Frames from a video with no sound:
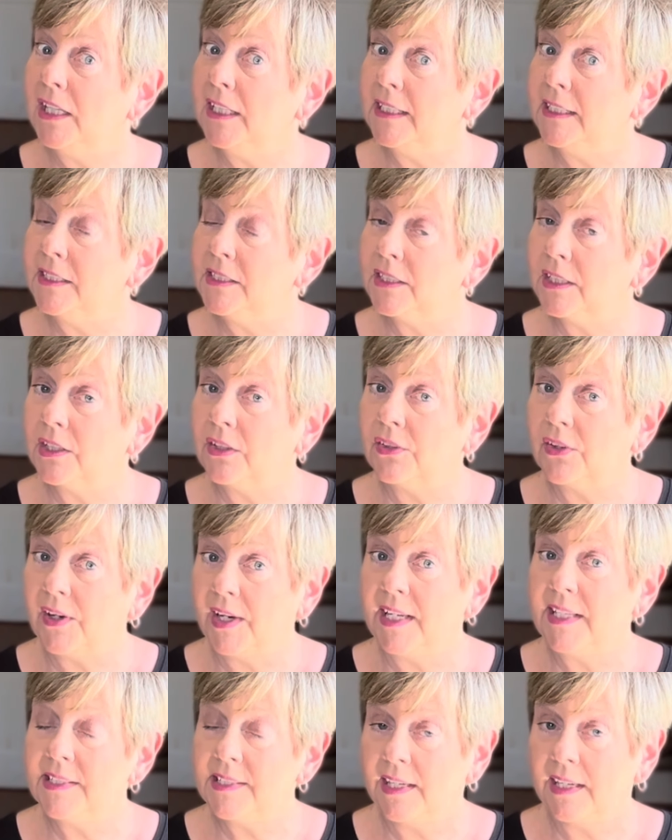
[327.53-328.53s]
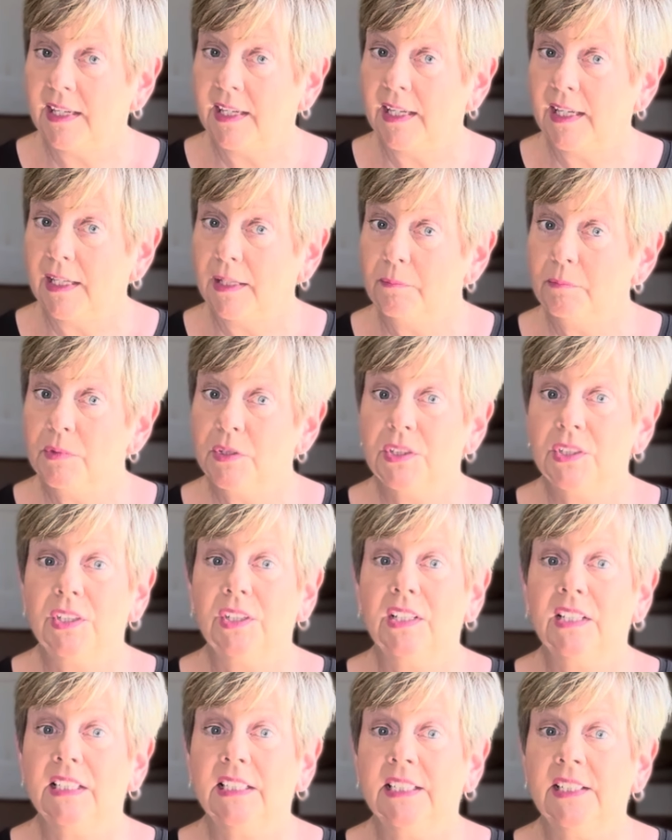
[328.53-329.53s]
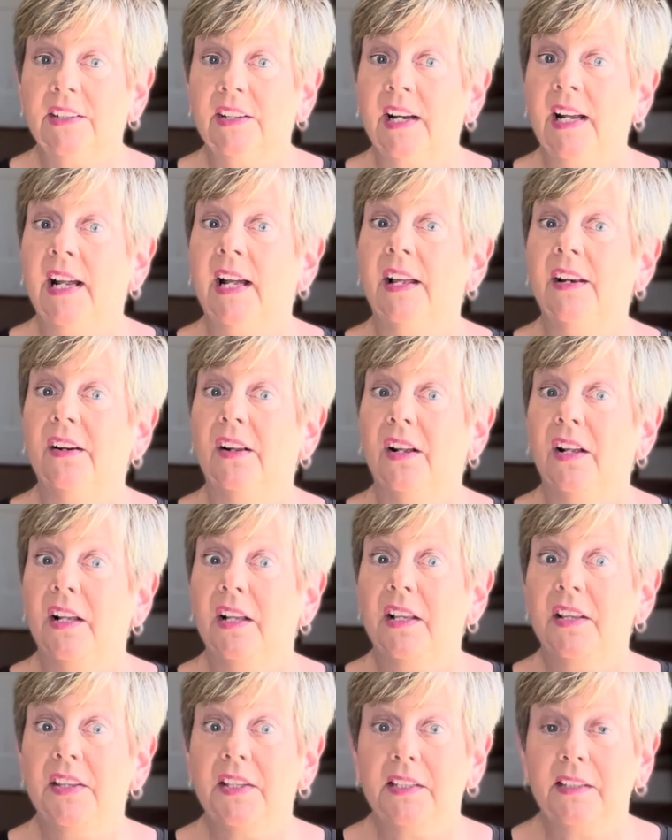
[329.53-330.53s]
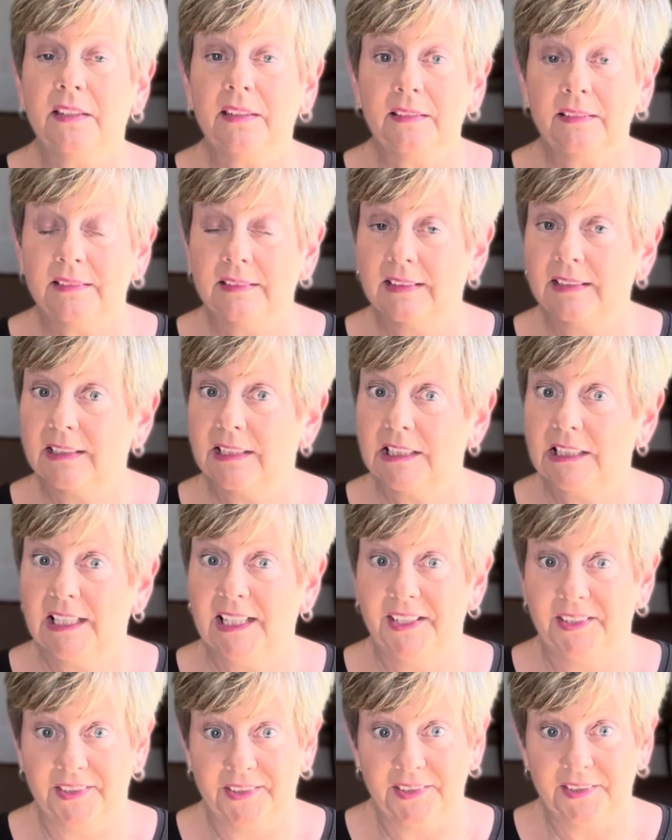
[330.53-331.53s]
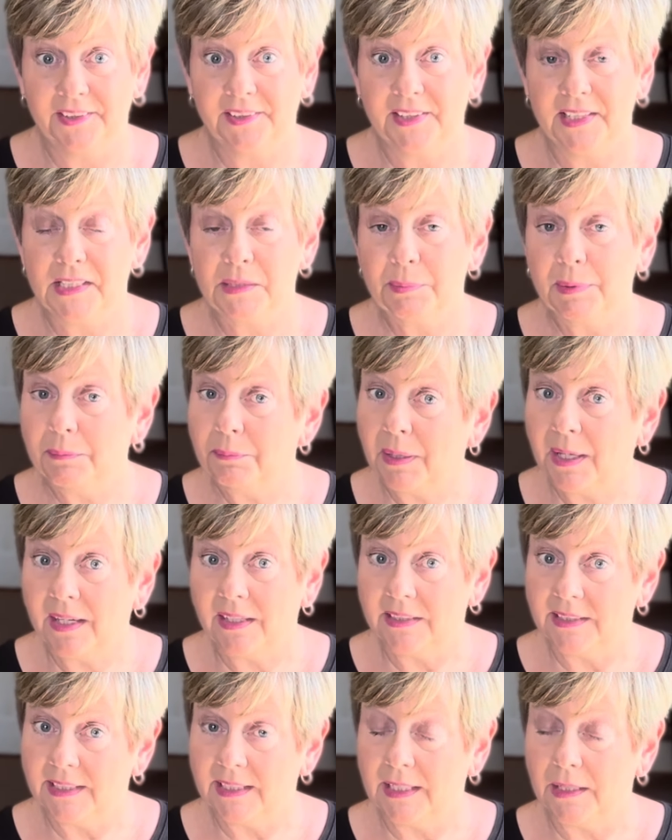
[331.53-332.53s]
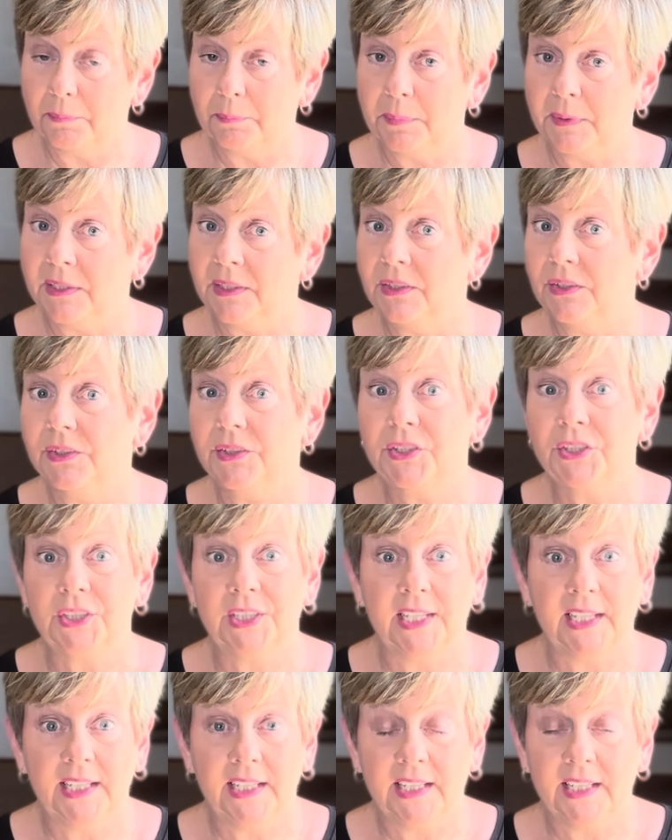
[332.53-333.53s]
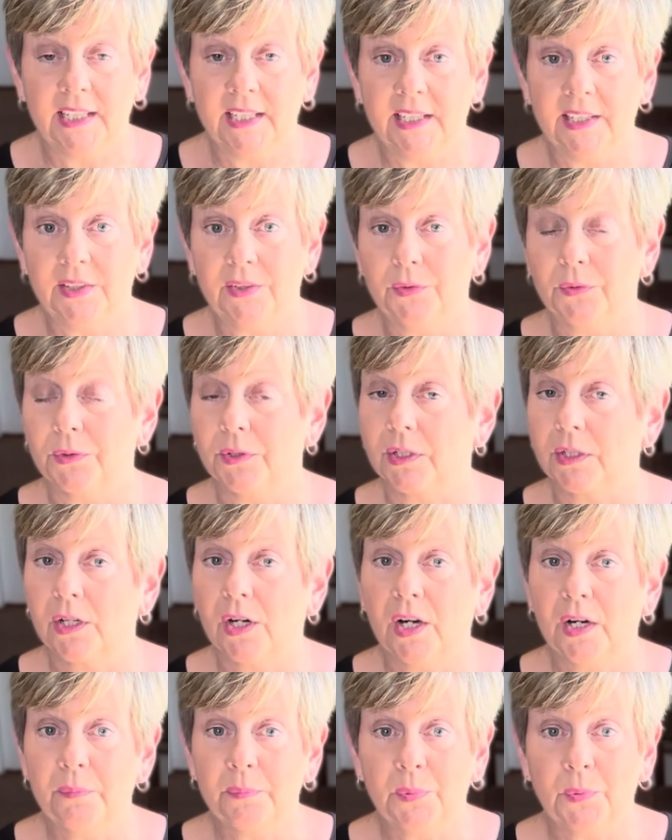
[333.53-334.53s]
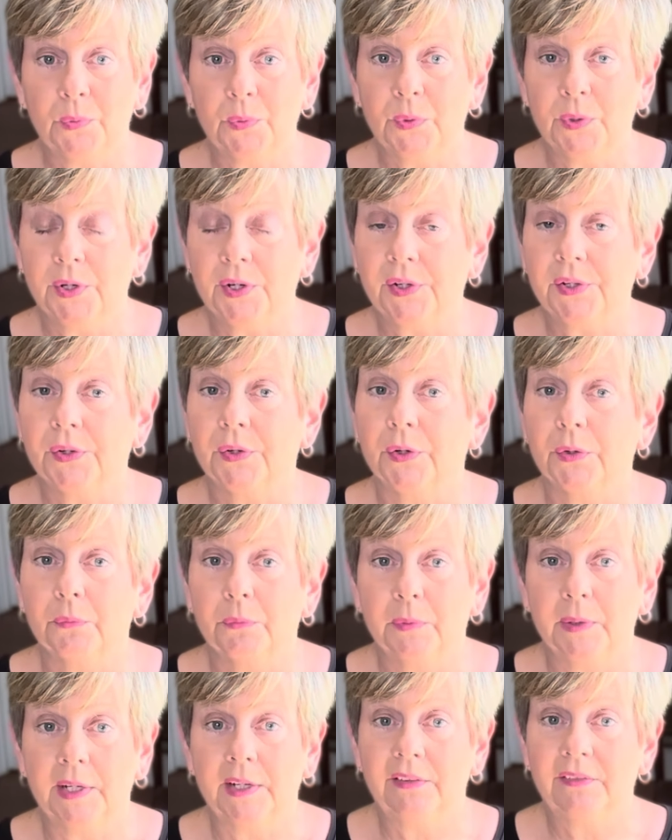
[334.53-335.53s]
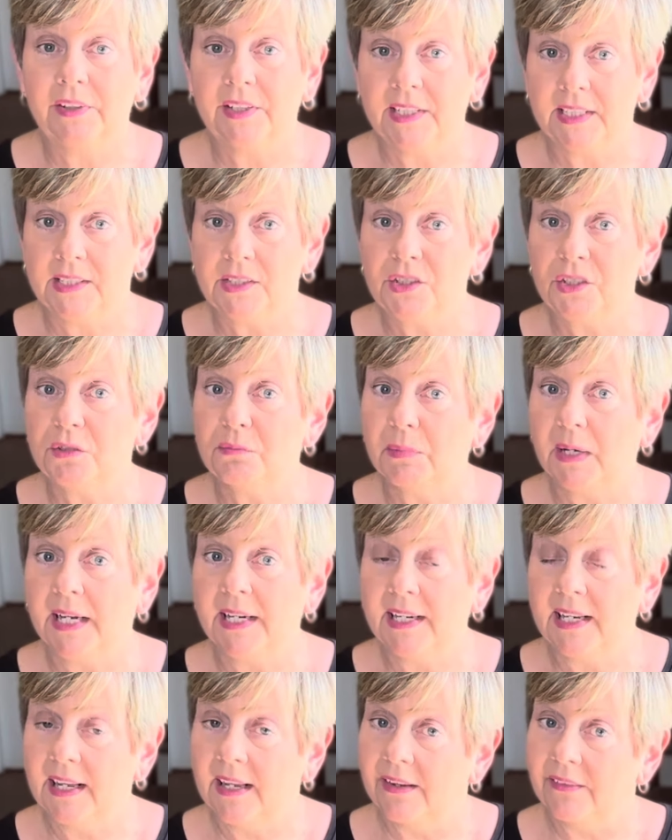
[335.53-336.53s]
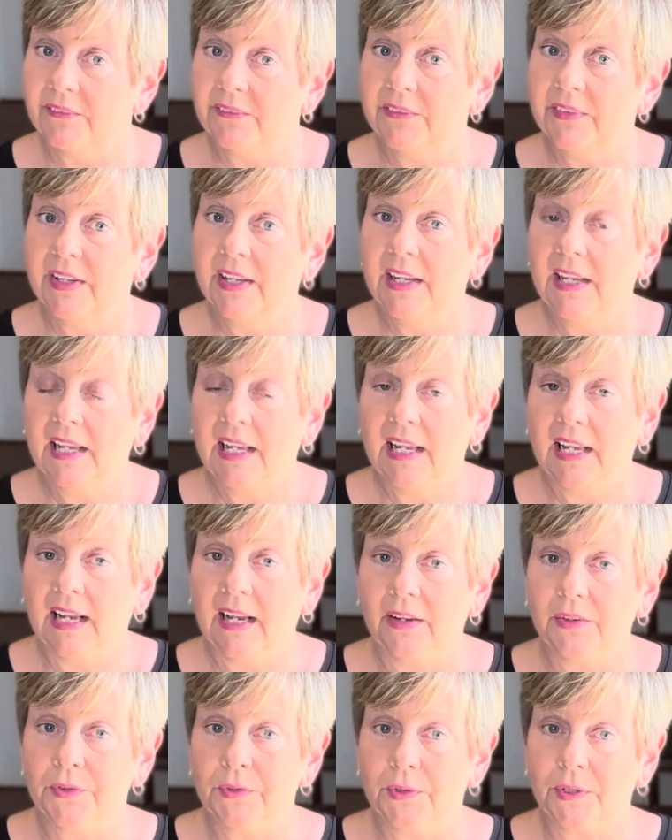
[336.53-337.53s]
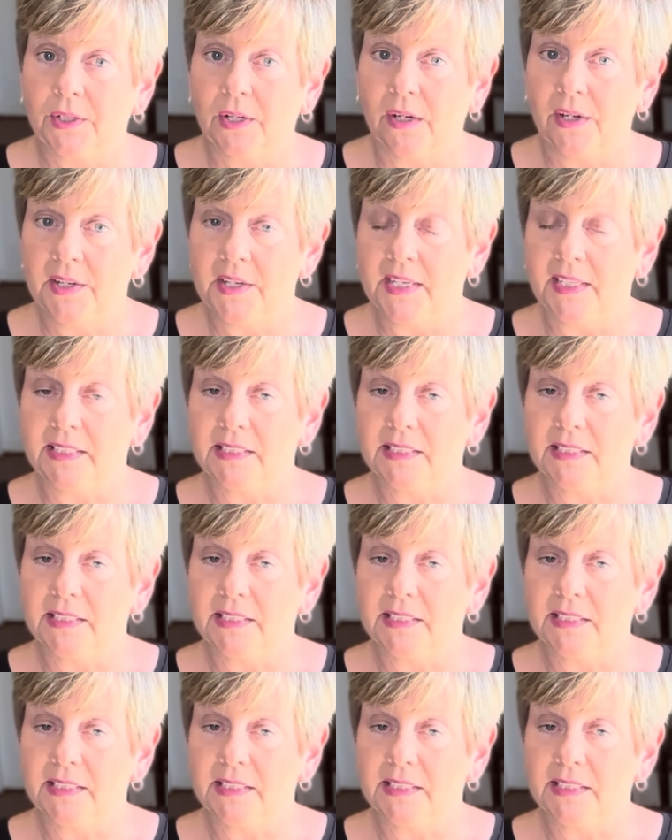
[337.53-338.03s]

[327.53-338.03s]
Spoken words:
is a great time to clear out all the clutter that's been piling up in your shed or carport or wherever it is you might have outdoor gardening